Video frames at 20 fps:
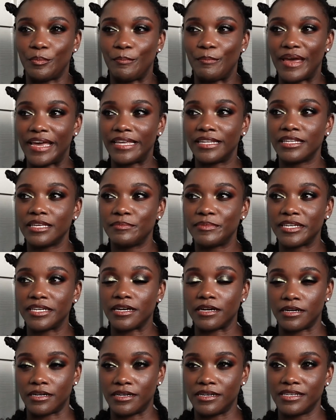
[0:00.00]
mainly
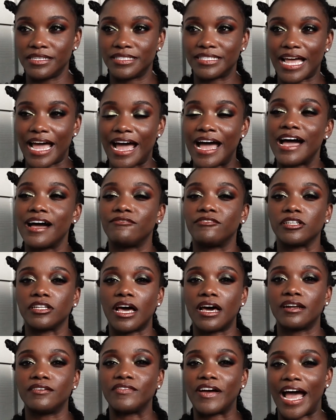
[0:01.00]
because I have a
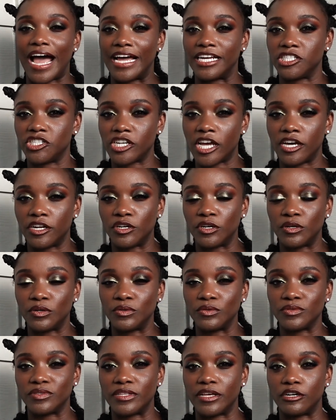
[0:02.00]
lot of
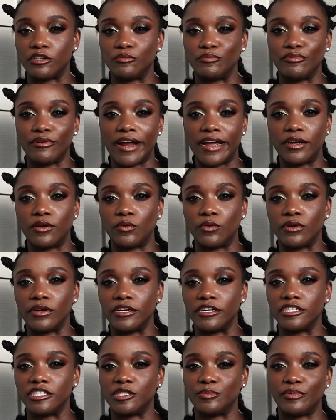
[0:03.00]
eyeshadows that are bright
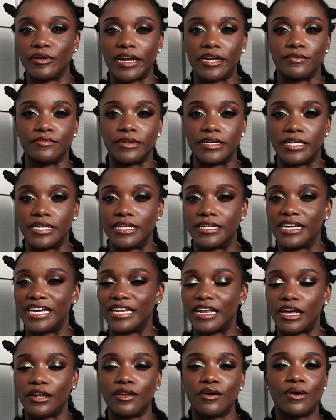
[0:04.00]
orange, bright red,
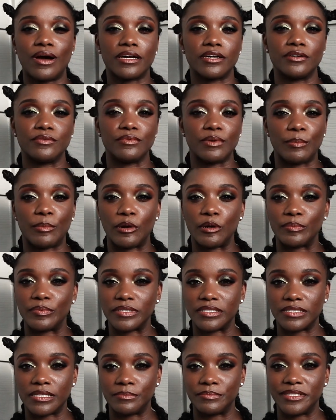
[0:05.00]
and I know I could
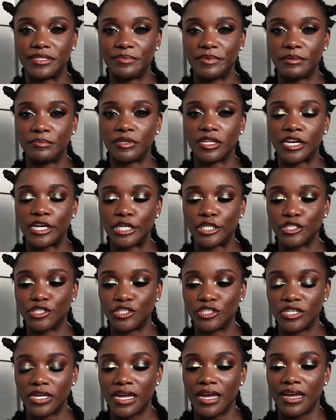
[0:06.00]
repurpose them to be blush.